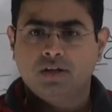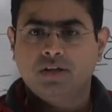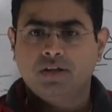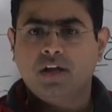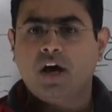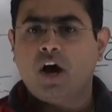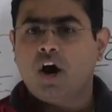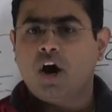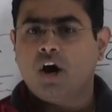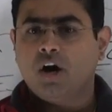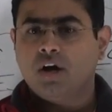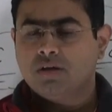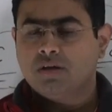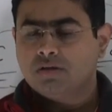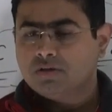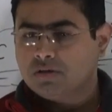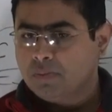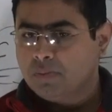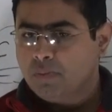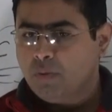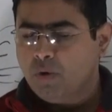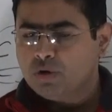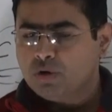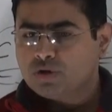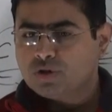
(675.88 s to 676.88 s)
Now
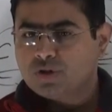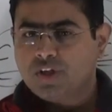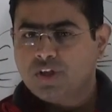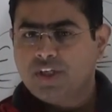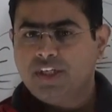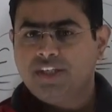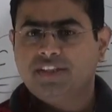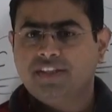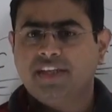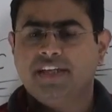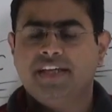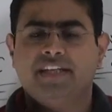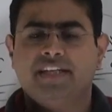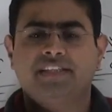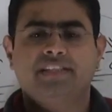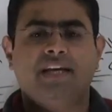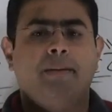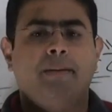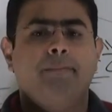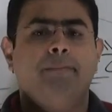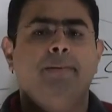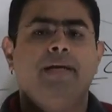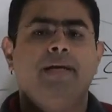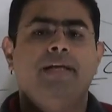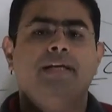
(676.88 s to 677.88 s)
the most recent
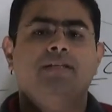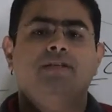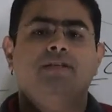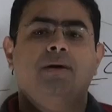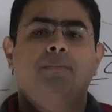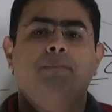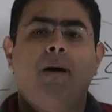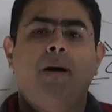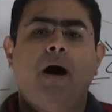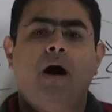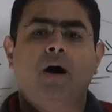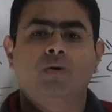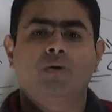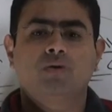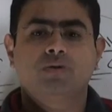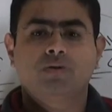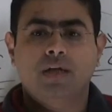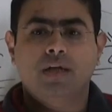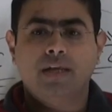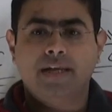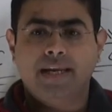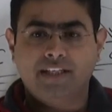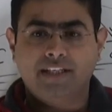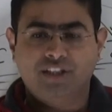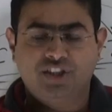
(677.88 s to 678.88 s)
example is about
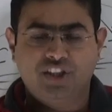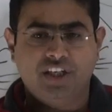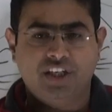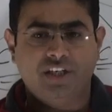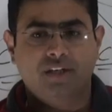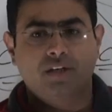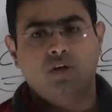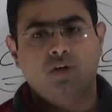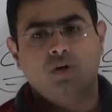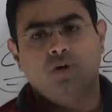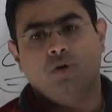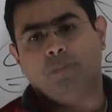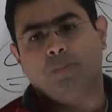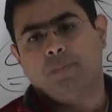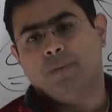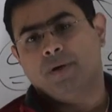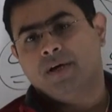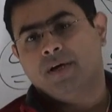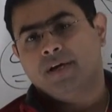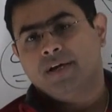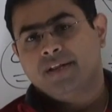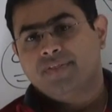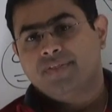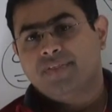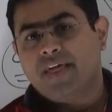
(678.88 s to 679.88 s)
the Legion group
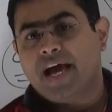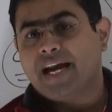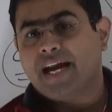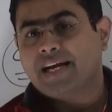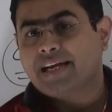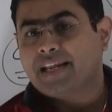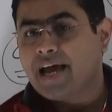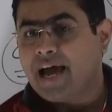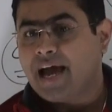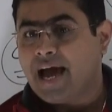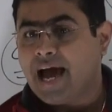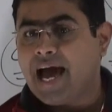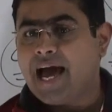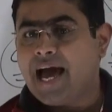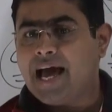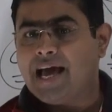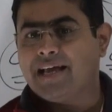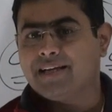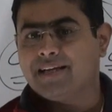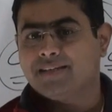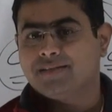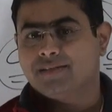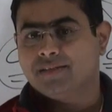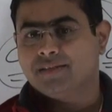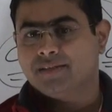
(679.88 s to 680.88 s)
that
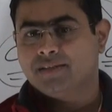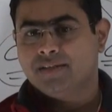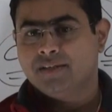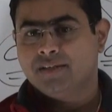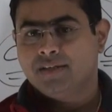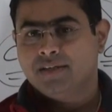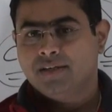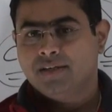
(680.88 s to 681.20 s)
has